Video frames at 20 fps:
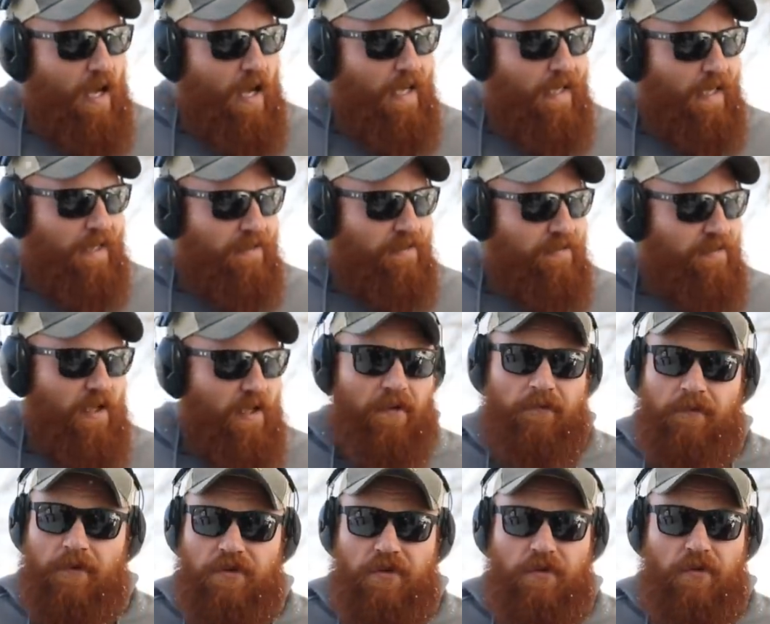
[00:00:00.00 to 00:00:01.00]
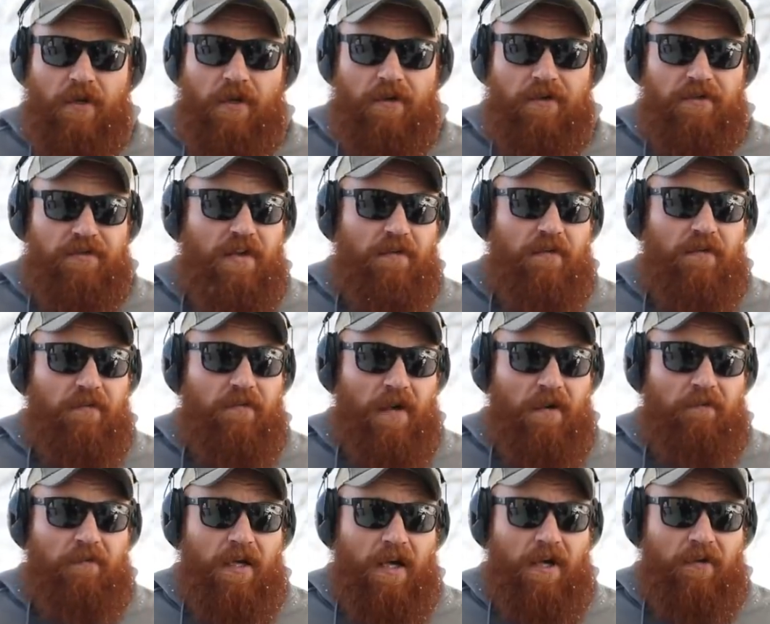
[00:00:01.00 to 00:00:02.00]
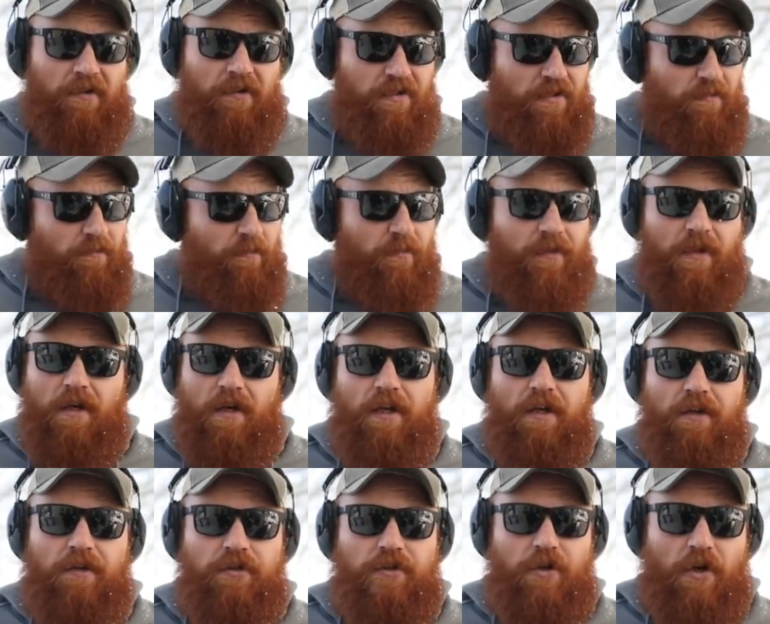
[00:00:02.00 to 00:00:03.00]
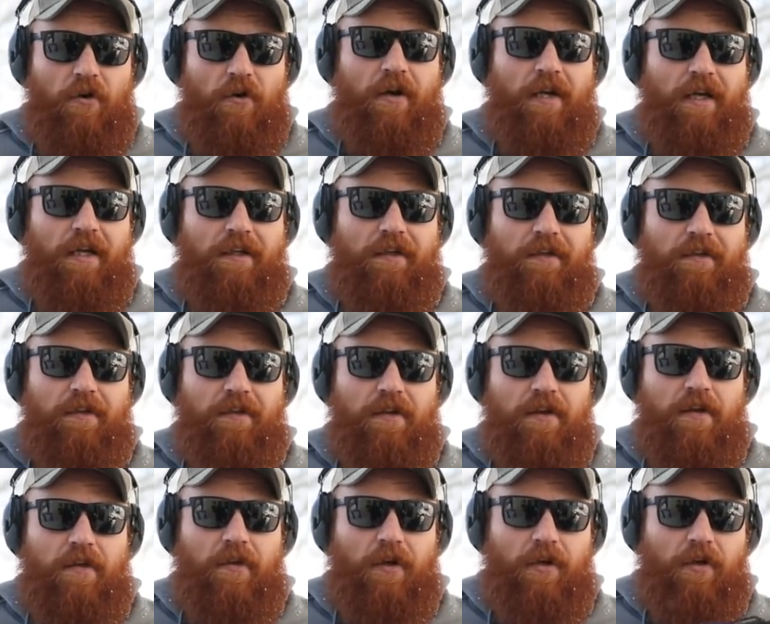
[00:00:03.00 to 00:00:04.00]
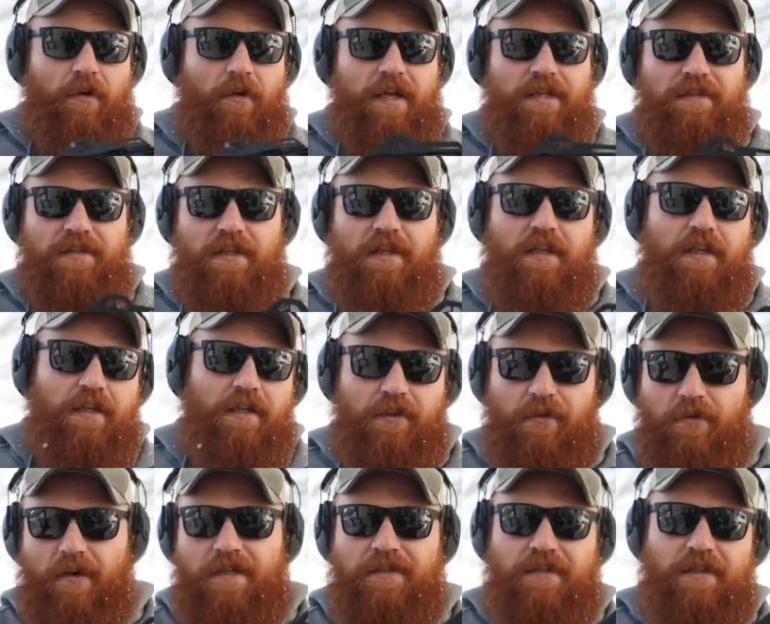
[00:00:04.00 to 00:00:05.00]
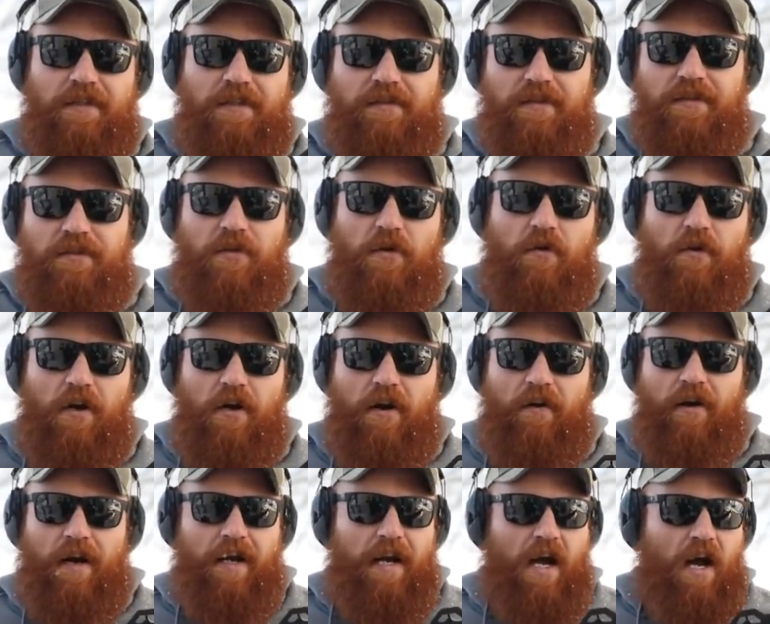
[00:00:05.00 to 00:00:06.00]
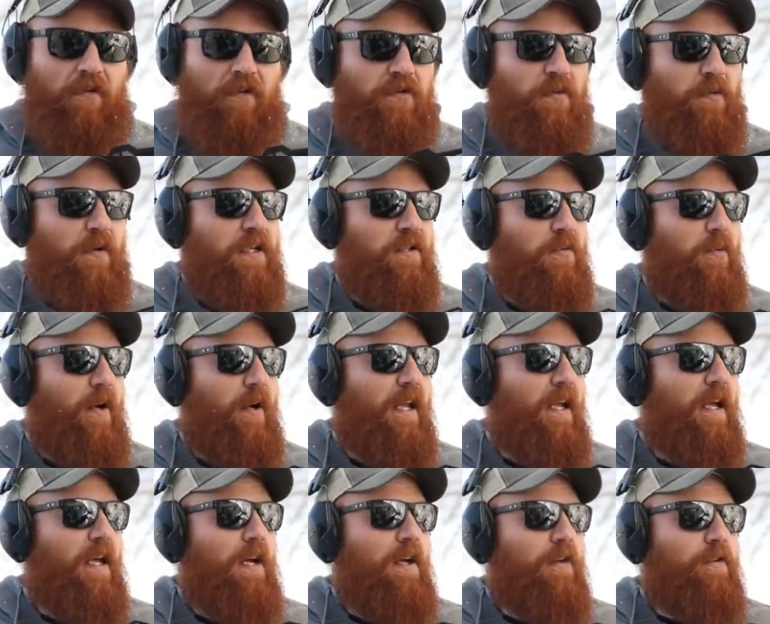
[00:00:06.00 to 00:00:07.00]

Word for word: I got this gun for $275 during the craziness that's going on right now of 2020.